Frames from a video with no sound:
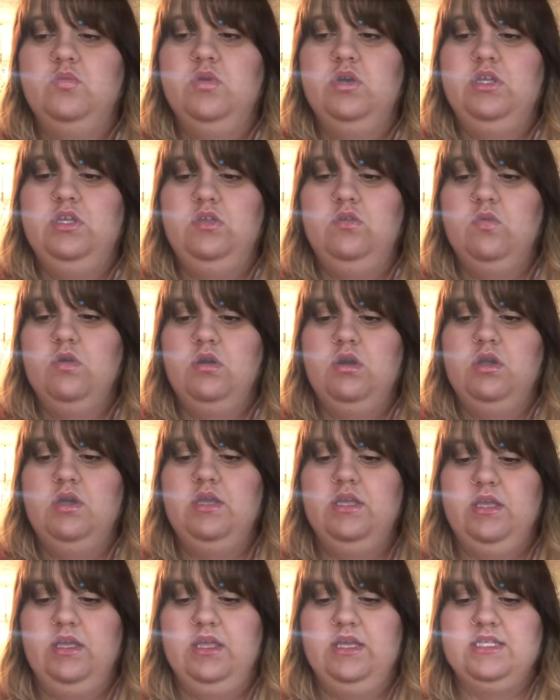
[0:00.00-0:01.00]
or you are not
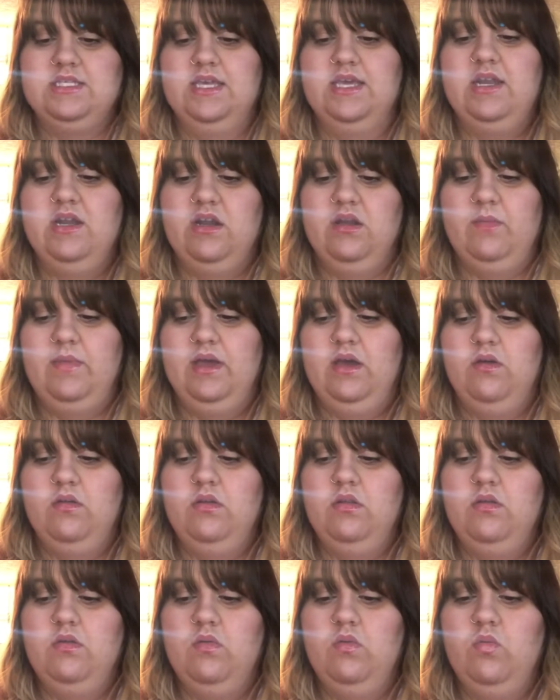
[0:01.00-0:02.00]
excited about
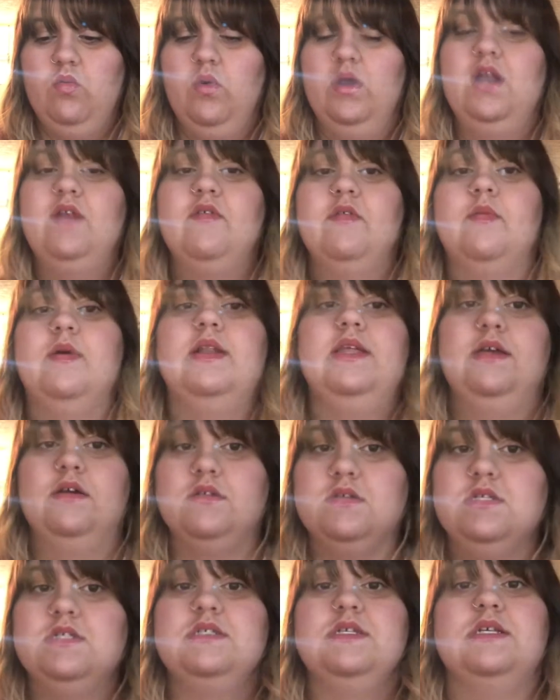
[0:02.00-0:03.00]
what everybody
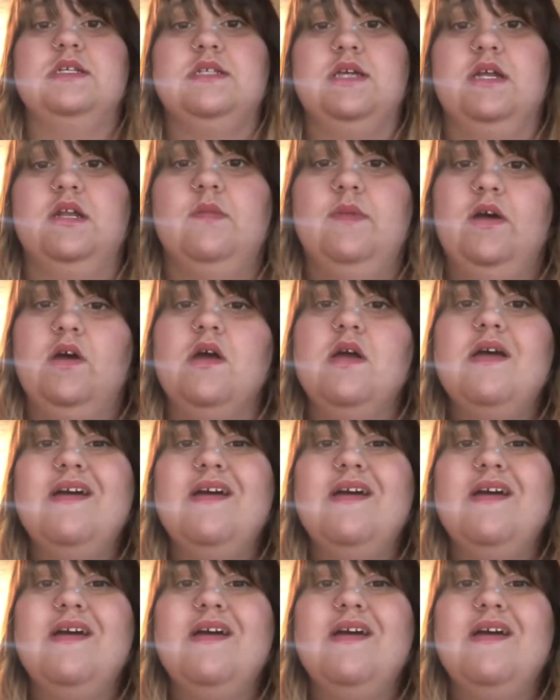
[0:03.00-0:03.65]
else is excited about?